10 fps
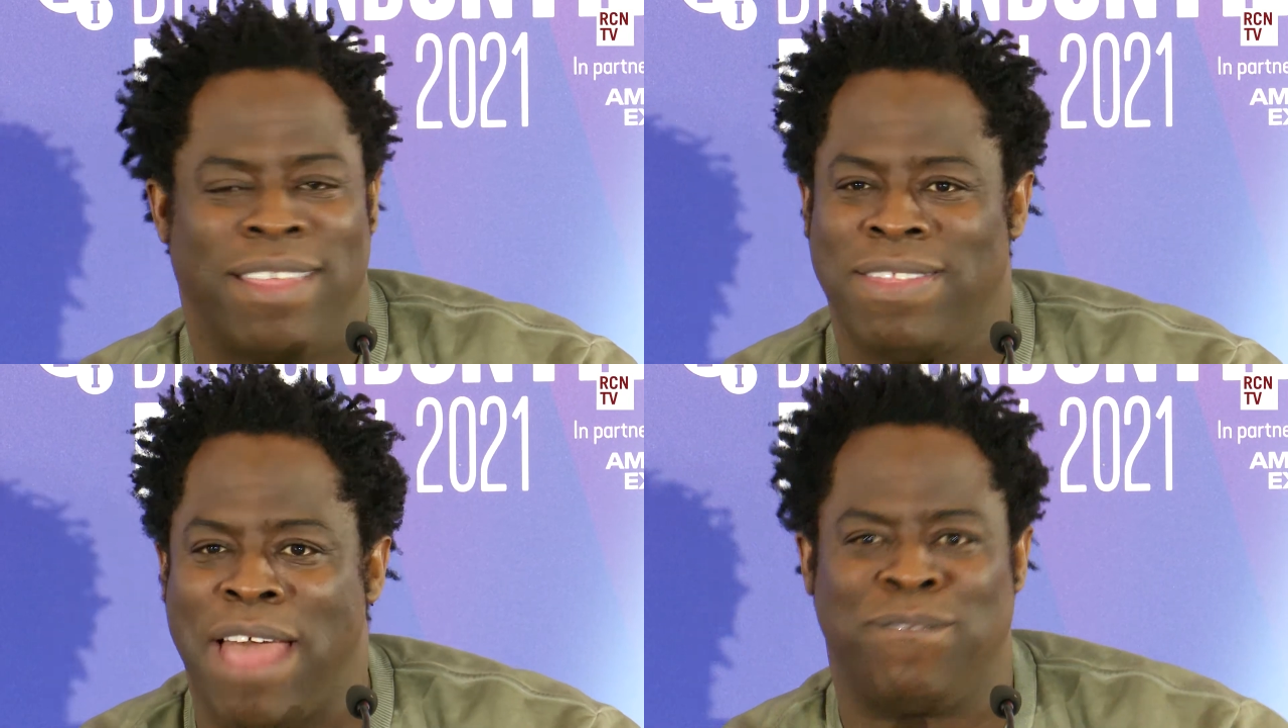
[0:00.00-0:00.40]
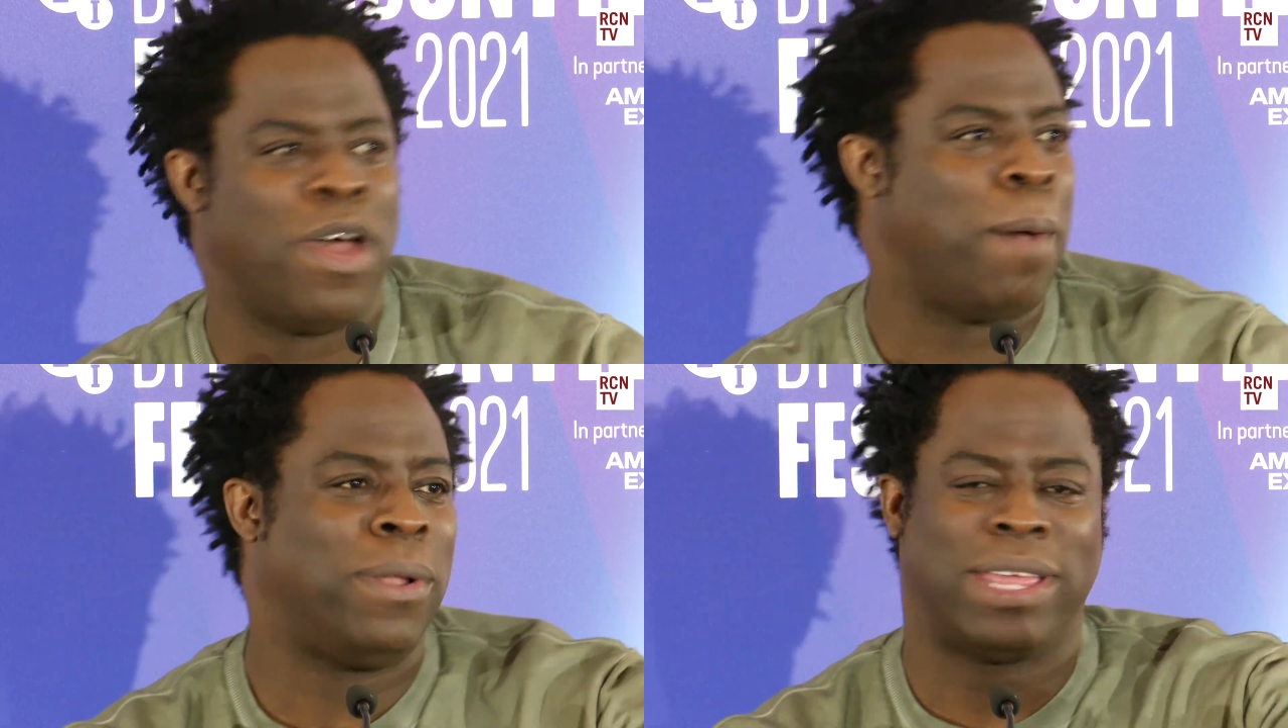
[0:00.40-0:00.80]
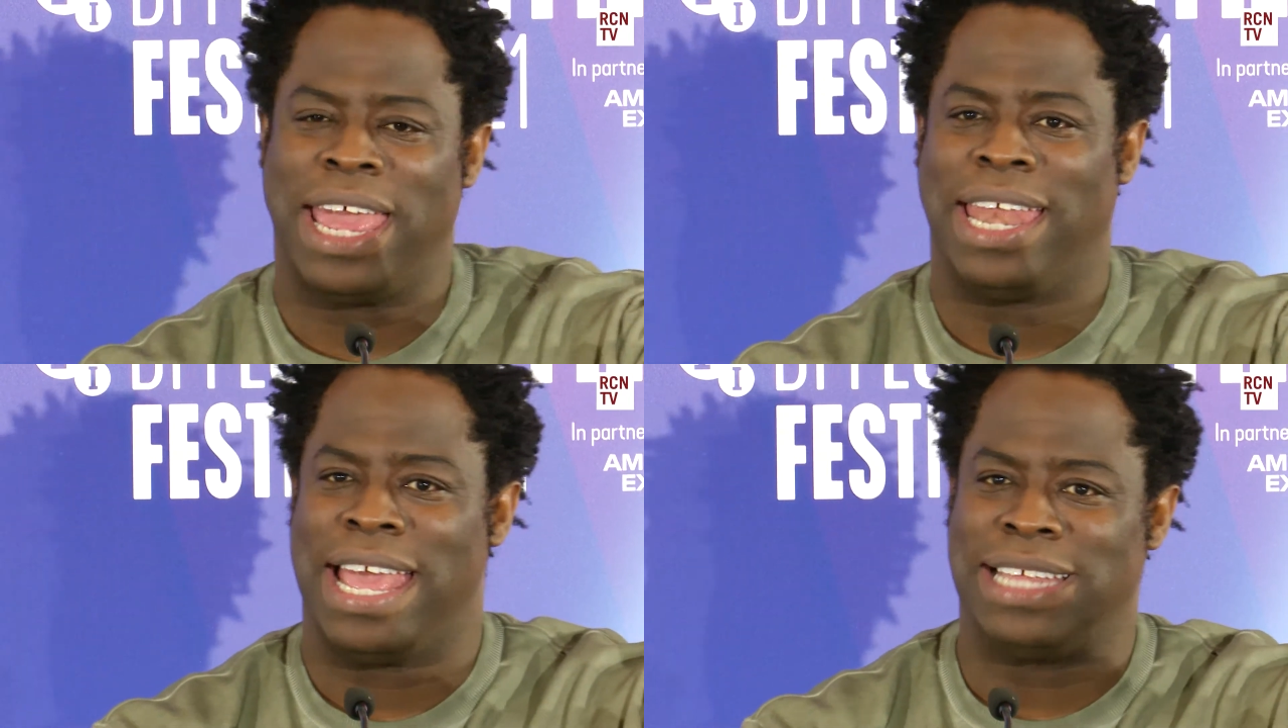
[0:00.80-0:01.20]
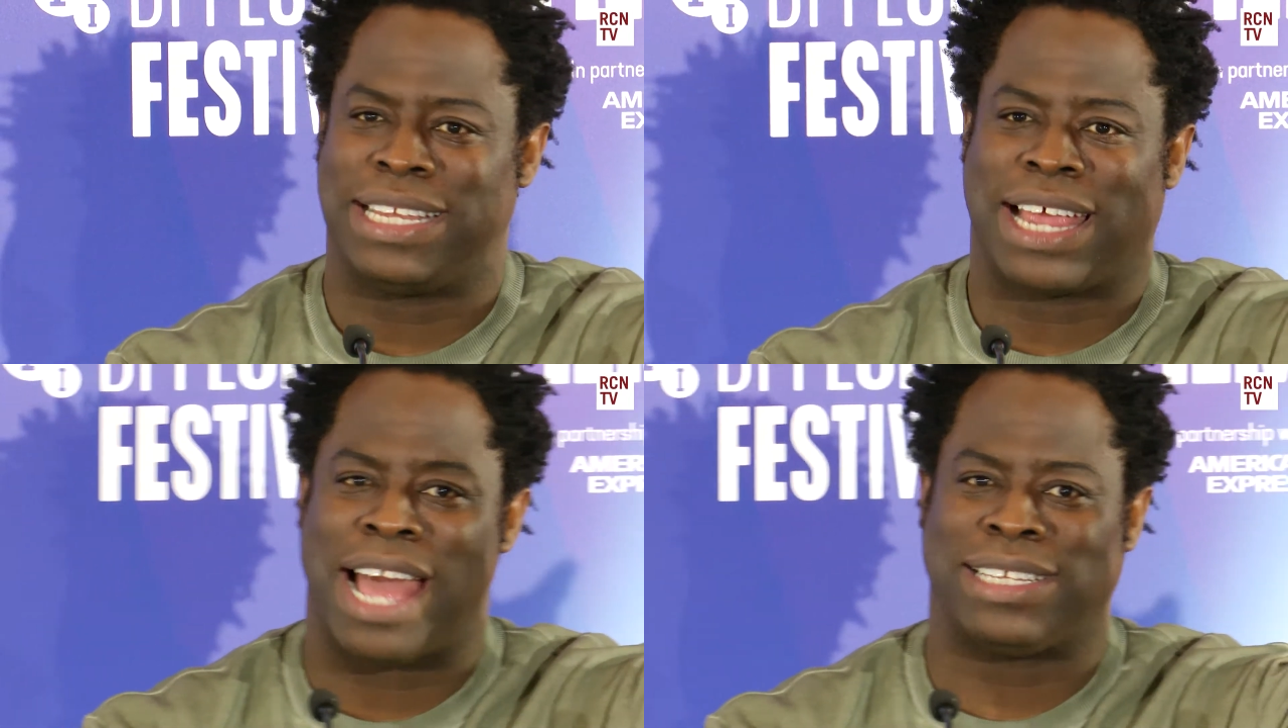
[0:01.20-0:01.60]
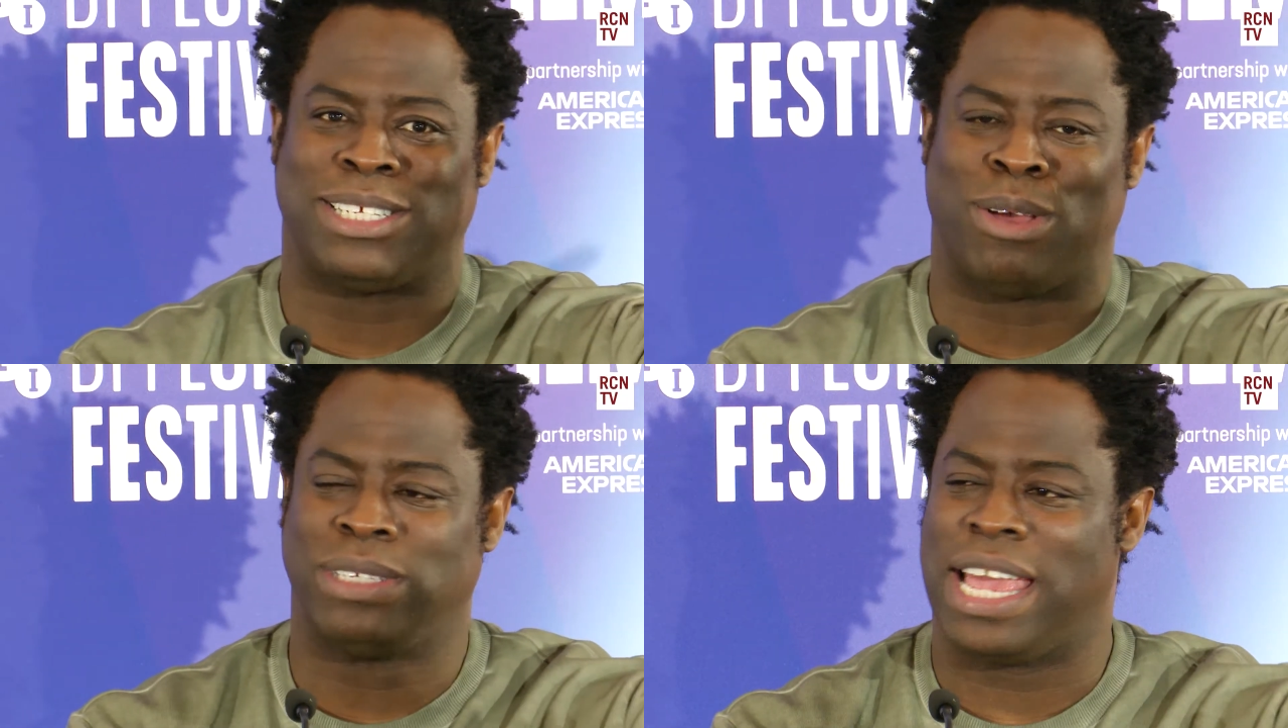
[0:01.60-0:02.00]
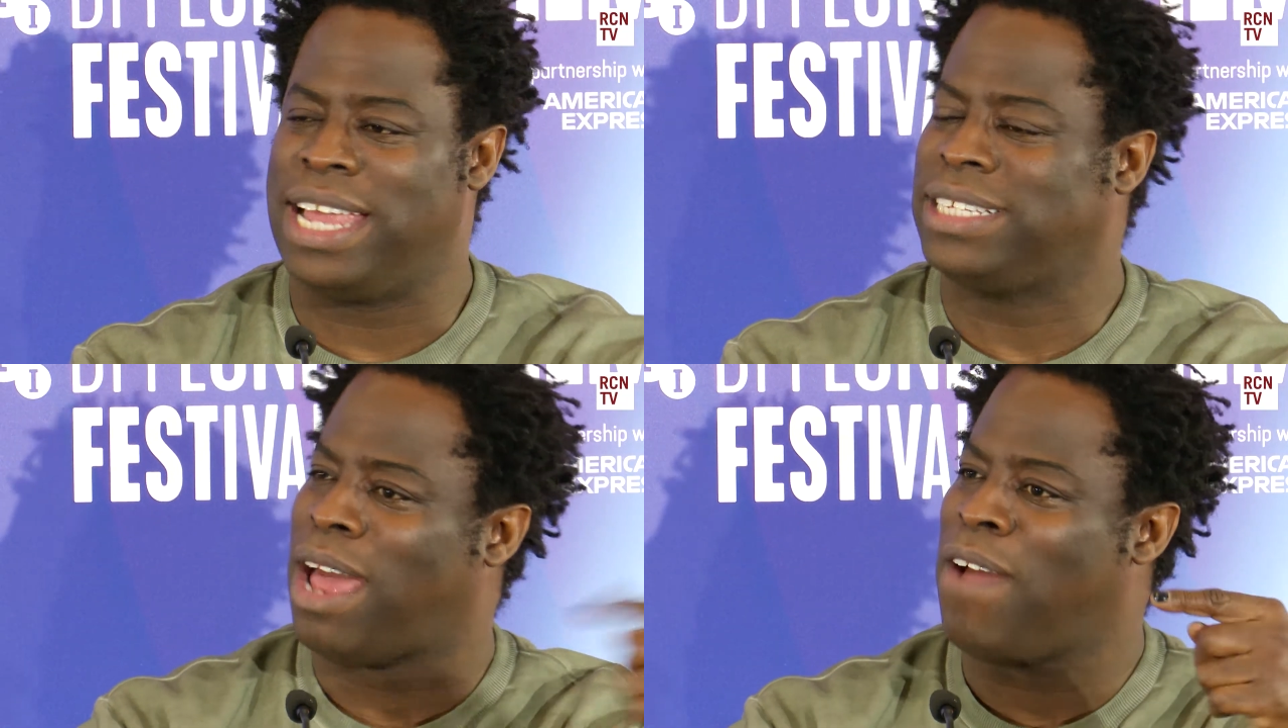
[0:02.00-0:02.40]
That Verbal Kint isn't Keyser Söze into